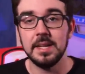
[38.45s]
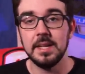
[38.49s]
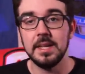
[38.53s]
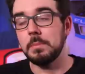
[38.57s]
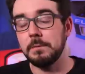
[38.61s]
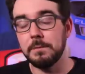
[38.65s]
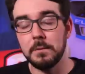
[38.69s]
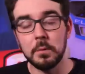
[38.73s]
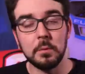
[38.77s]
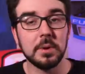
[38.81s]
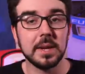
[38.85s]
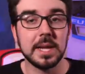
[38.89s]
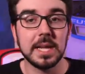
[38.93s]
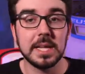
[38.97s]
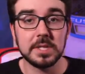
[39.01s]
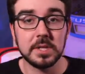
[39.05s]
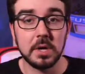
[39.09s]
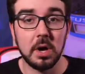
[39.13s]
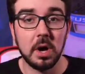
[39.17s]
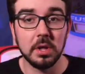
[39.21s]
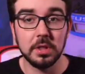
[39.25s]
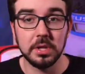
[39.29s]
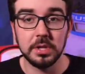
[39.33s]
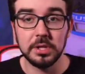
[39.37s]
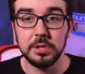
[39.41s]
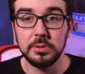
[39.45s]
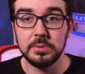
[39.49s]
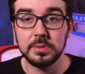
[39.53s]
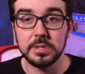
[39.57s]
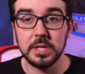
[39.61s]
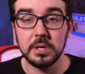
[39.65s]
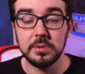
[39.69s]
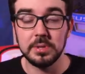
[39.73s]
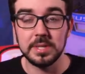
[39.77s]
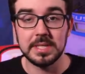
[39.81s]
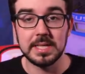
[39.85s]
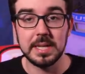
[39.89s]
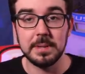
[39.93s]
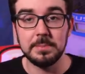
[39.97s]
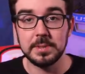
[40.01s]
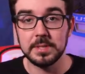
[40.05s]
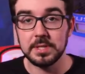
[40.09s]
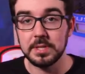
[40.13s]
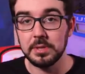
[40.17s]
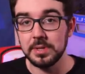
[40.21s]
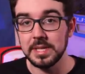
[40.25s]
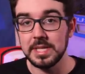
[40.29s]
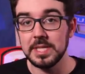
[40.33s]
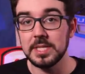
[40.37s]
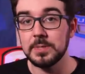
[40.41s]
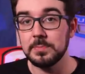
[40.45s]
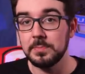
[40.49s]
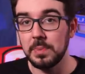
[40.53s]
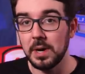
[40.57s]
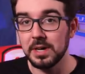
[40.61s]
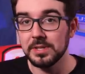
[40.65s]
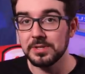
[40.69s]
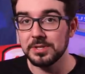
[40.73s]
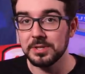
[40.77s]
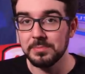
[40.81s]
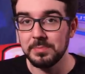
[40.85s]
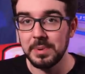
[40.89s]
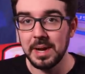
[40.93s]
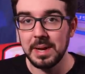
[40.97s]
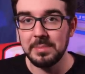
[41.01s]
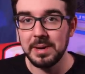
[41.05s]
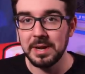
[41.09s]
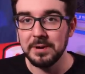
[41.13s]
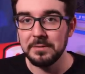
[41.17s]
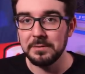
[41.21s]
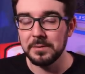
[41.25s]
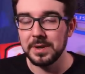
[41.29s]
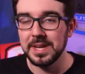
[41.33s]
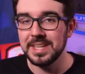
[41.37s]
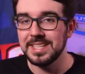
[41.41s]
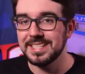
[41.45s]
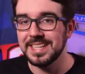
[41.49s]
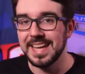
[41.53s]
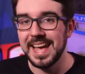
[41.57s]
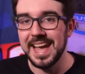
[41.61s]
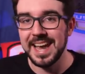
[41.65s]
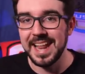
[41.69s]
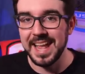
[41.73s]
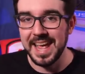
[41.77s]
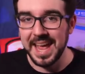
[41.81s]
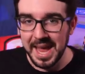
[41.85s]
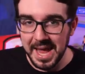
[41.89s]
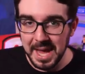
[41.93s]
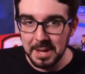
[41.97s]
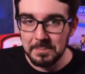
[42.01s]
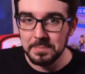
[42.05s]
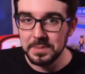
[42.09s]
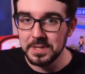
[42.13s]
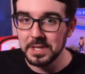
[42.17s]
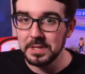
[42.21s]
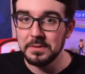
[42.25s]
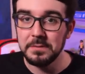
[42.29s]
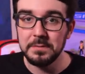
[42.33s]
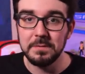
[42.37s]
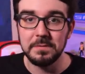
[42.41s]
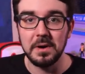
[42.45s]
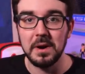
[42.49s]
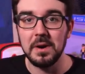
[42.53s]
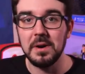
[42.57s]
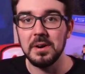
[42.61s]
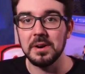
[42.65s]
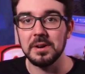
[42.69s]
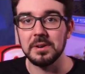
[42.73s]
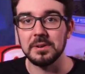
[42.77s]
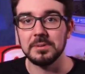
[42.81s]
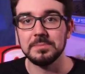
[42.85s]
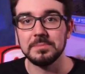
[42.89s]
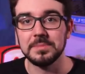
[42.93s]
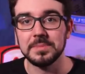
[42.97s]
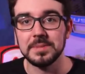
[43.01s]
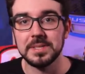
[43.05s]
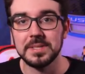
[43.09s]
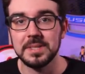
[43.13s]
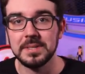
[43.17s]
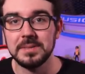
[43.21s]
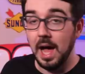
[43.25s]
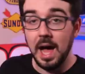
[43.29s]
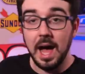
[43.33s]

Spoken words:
Before we get to all the news, though, this episode is sponsored by my friends at Hampton Farms.